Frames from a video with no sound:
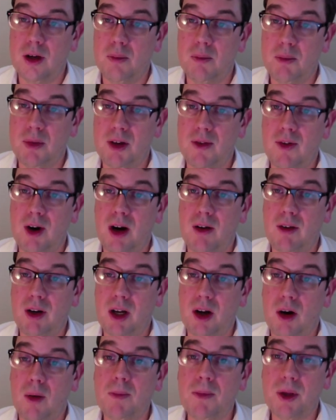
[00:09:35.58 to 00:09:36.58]
Be very
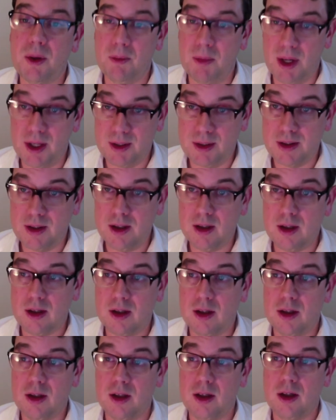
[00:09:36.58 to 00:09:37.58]
optimistic.
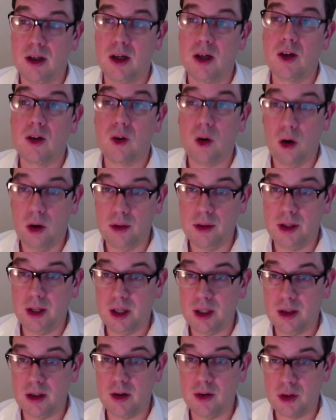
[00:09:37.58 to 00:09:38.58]

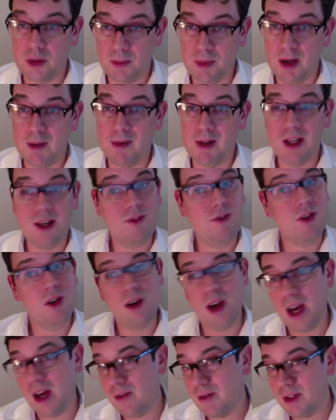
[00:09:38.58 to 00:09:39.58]
Contact those people. If you
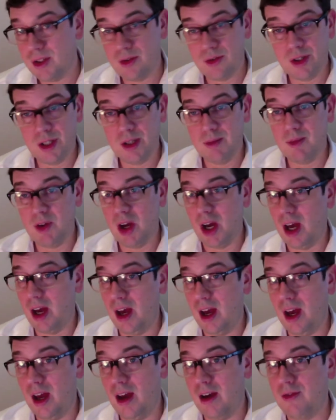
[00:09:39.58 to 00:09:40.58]
have a dream, you
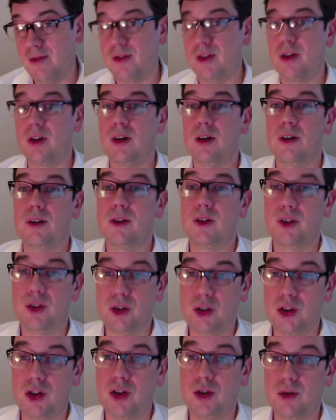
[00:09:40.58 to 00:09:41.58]
have to, to
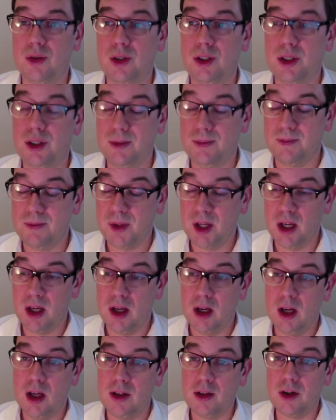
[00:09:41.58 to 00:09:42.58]
do it.
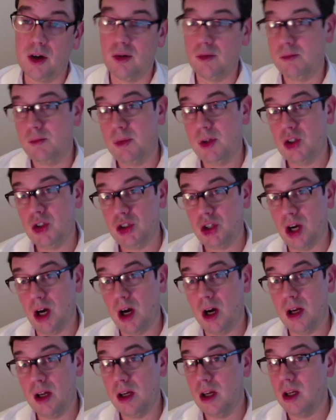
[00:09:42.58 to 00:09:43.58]
Don't be
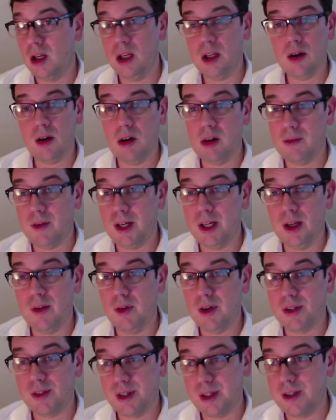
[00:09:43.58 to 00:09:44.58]
shy. He called when he
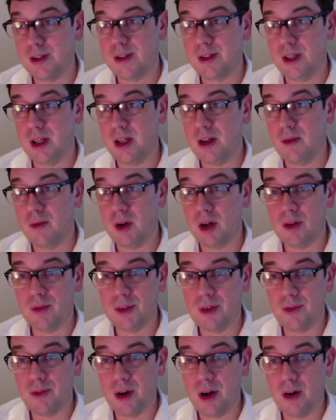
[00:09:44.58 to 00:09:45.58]
was 16, one of
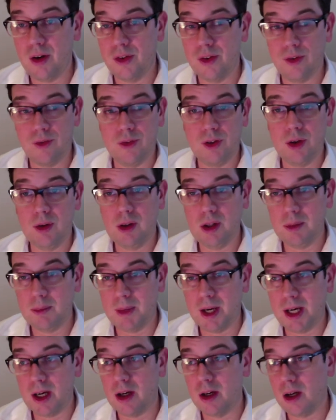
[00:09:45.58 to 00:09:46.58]
the founders of Hewlett
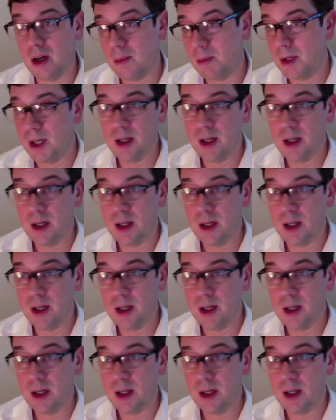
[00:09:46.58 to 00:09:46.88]
Packard,